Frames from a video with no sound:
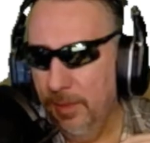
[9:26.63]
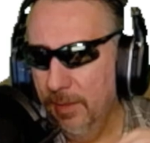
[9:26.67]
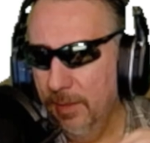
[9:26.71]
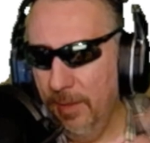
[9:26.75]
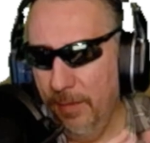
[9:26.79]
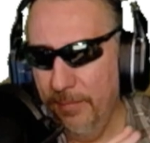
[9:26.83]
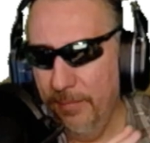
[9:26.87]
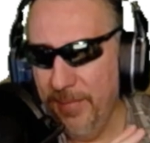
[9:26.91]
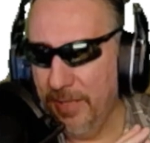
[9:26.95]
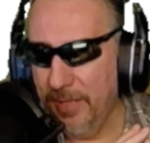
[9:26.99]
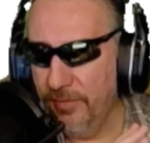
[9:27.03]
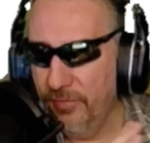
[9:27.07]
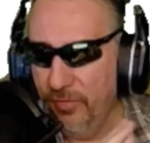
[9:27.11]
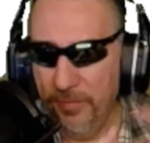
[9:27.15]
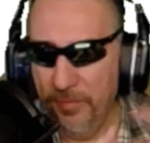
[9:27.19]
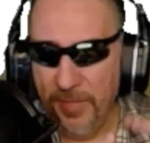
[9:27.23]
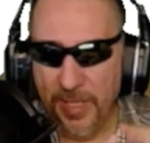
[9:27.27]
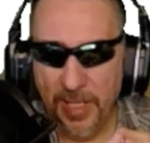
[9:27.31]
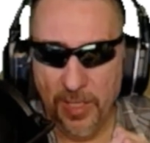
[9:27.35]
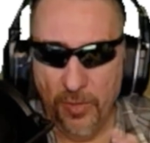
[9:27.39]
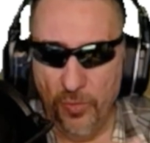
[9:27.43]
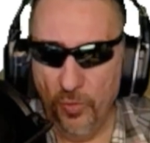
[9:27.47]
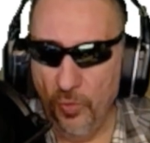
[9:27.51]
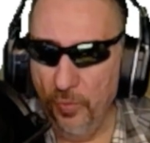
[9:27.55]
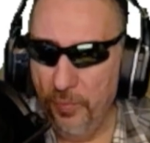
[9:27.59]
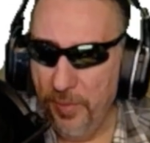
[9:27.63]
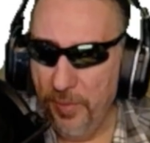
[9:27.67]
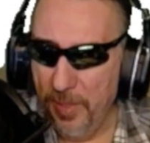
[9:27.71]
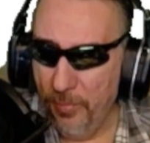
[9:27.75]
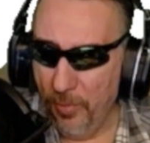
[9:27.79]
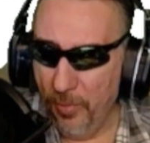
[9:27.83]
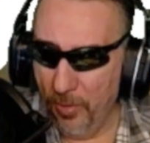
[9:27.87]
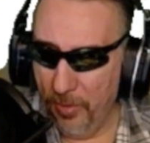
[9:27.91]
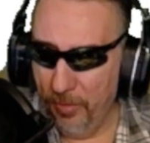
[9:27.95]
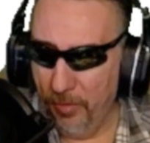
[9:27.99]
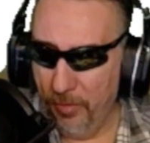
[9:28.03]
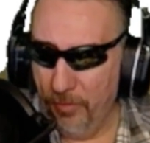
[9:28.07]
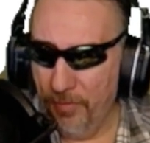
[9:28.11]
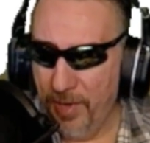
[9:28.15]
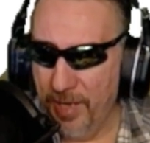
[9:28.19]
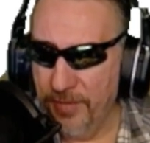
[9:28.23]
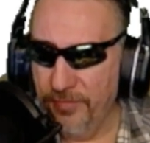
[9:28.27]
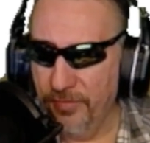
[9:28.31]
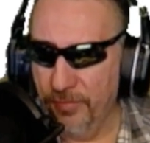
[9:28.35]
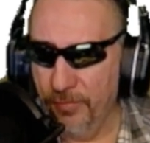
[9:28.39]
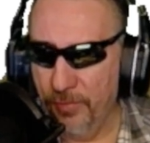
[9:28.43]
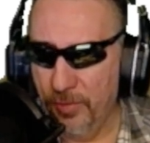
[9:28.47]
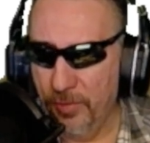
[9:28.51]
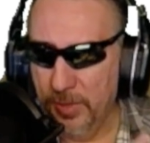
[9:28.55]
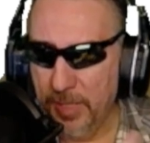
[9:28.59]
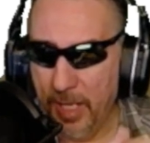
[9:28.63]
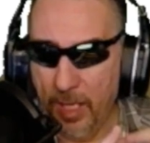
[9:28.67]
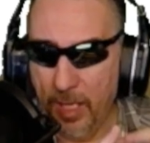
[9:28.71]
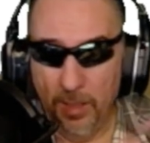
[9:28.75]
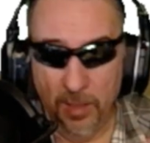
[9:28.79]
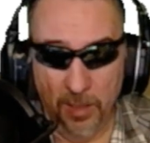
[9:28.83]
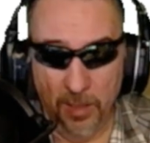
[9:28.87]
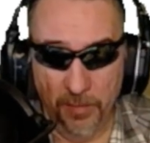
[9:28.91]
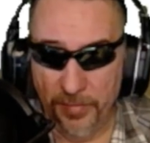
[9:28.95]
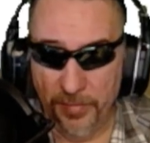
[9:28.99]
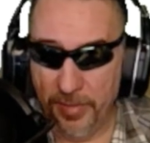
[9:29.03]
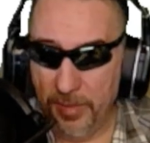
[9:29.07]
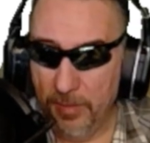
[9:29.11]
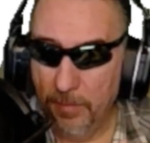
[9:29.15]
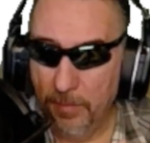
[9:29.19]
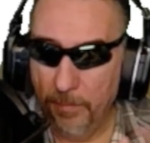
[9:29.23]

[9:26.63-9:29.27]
Met so many cool people on Horizon World. I love it.